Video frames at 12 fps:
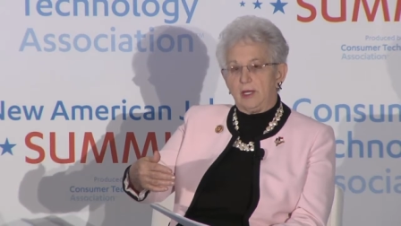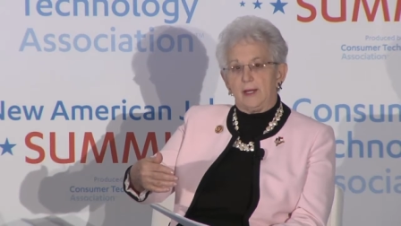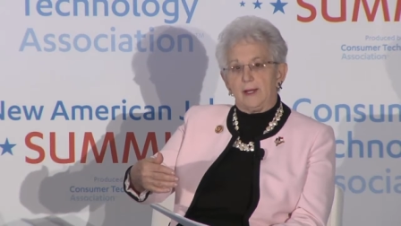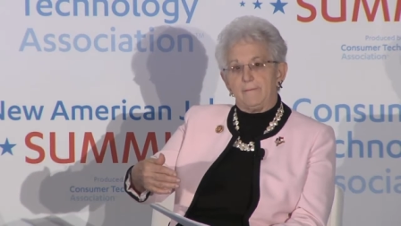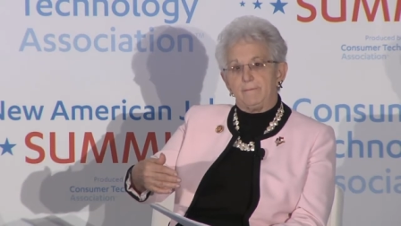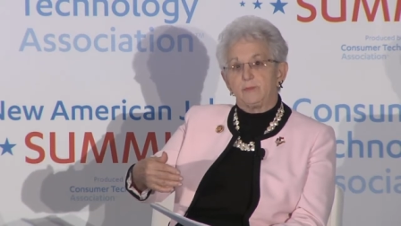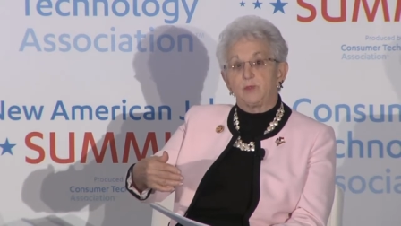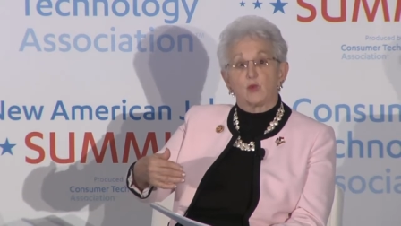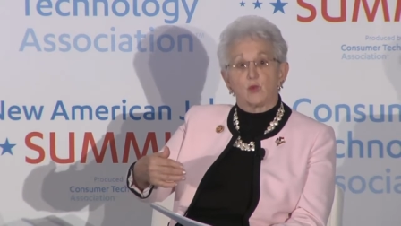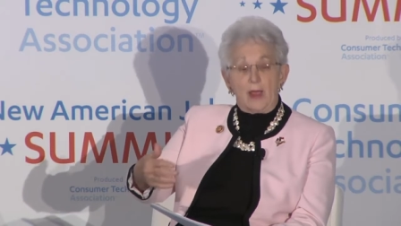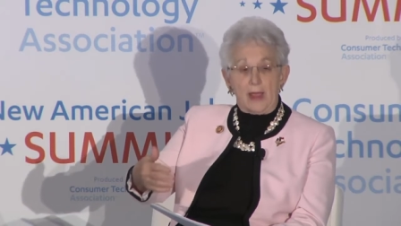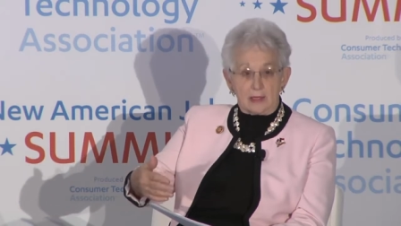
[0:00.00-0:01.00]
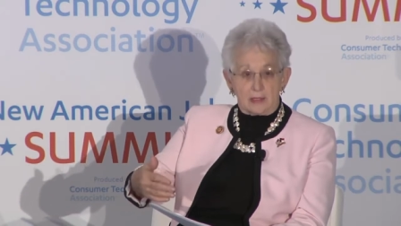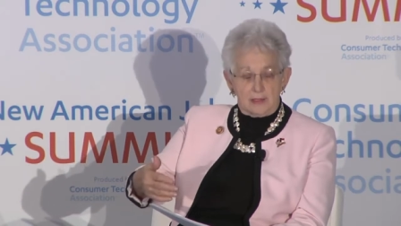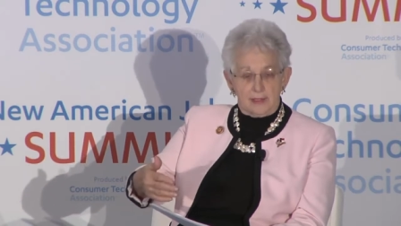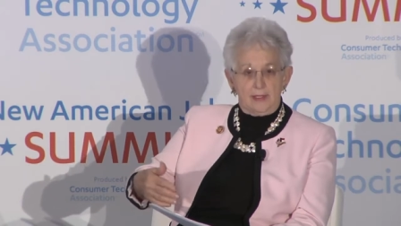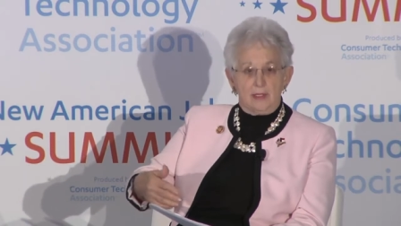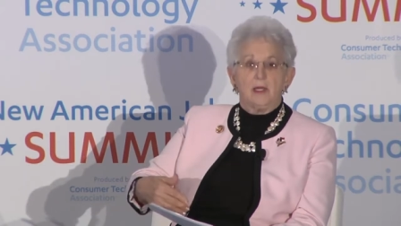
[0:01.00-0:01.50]
um,
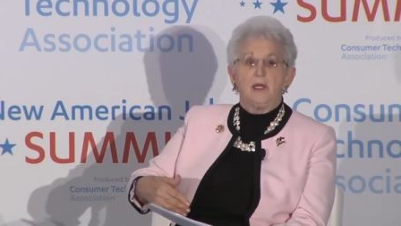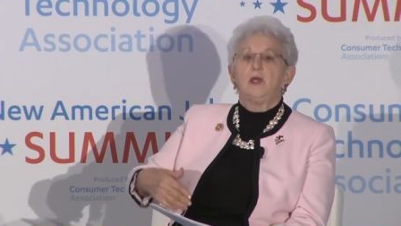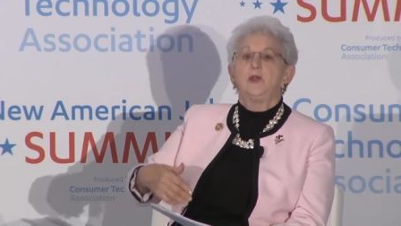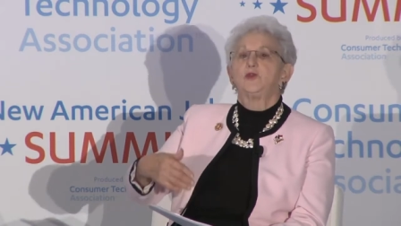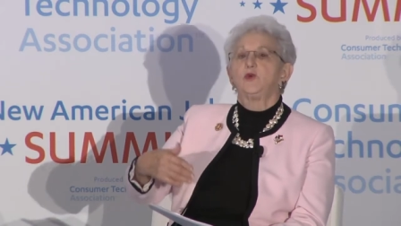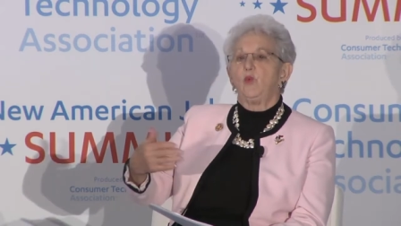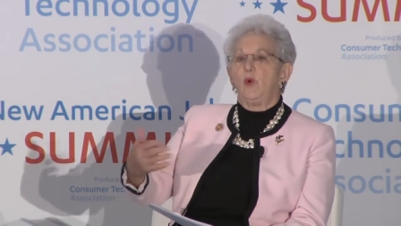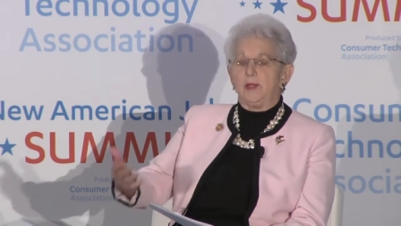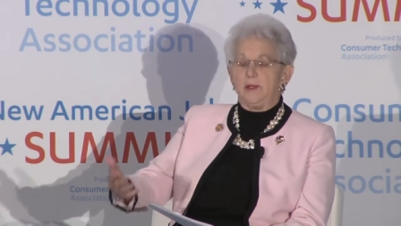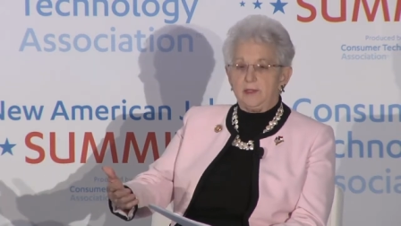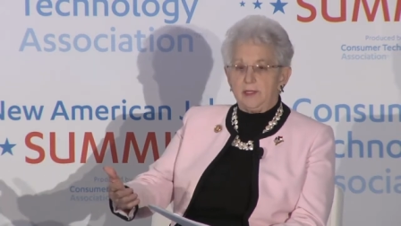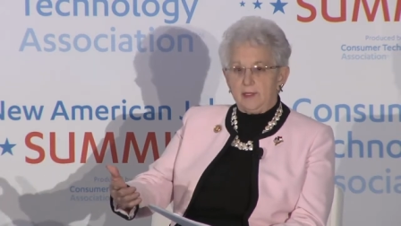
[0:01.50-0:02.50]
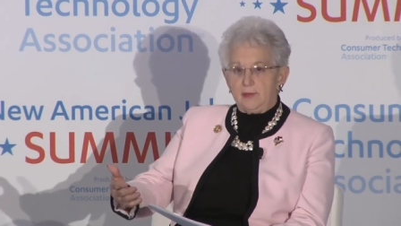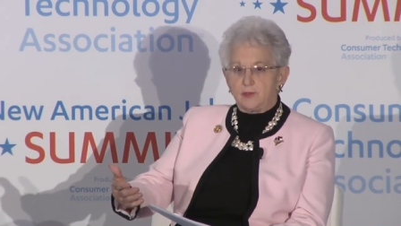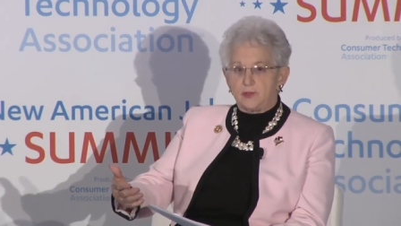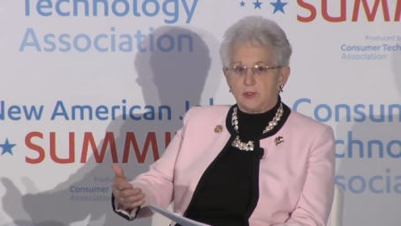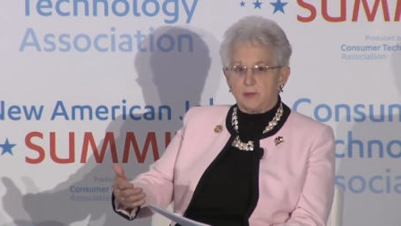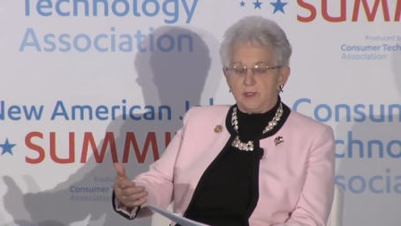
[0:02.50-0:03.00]
directly to what
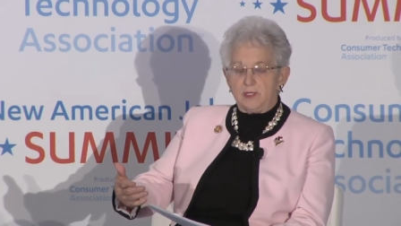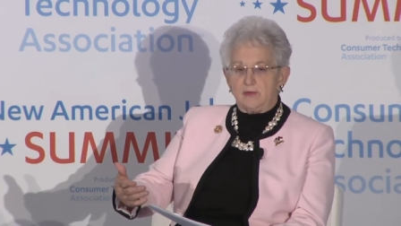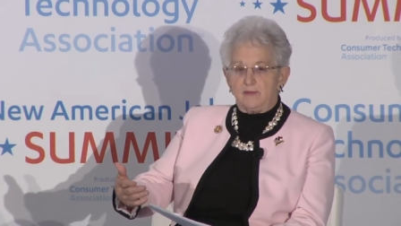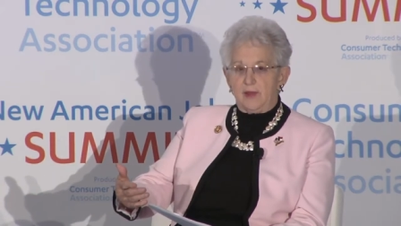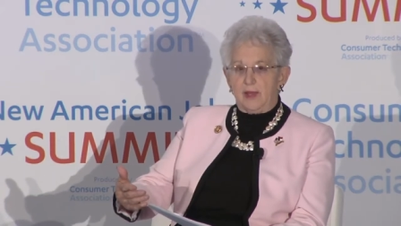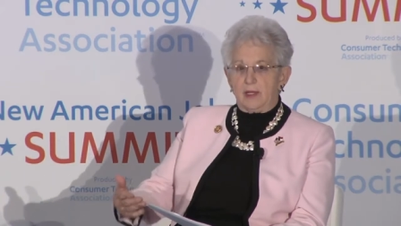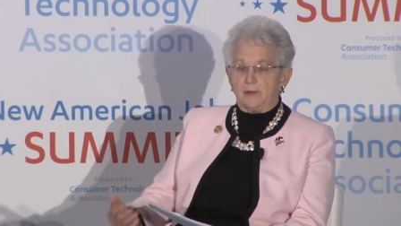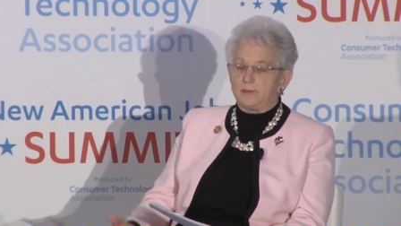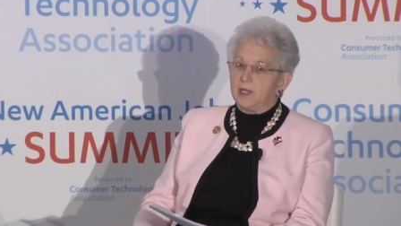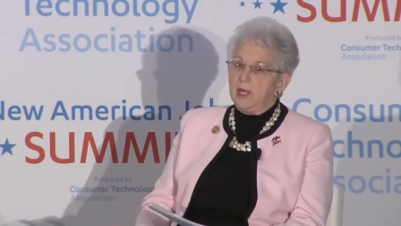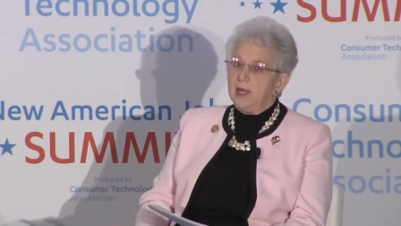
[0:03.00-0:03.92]
needs to be developed.